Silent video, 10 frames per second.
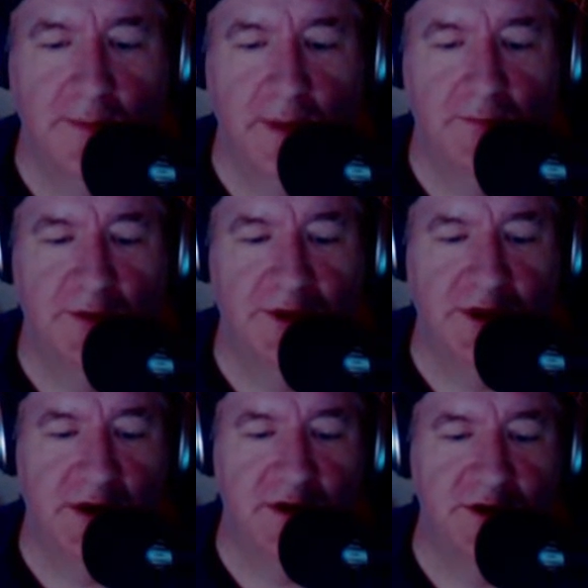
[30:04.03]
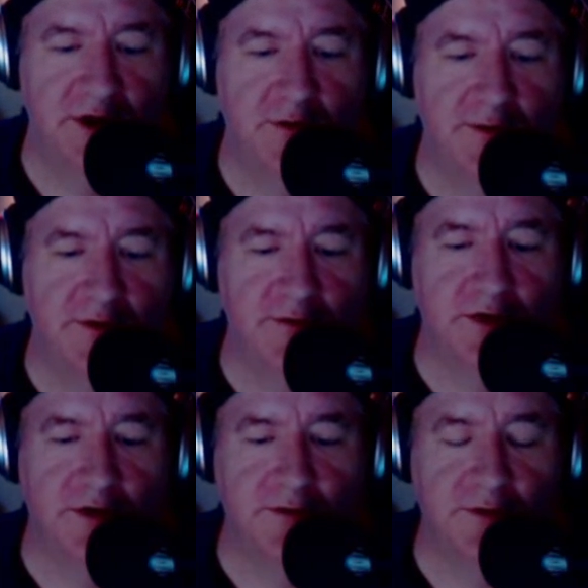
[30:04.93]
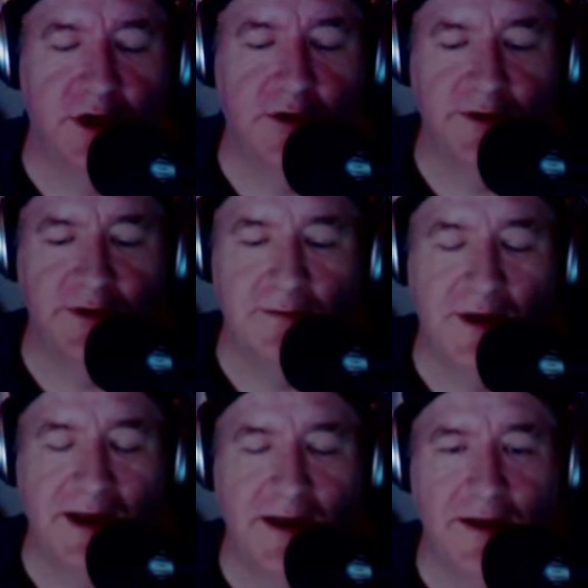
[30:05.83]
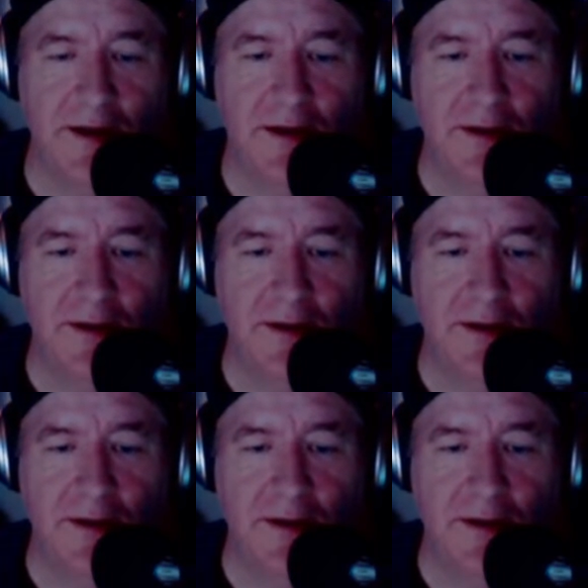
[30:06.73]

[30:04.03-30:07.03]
But the young gentleman's words were always in my head.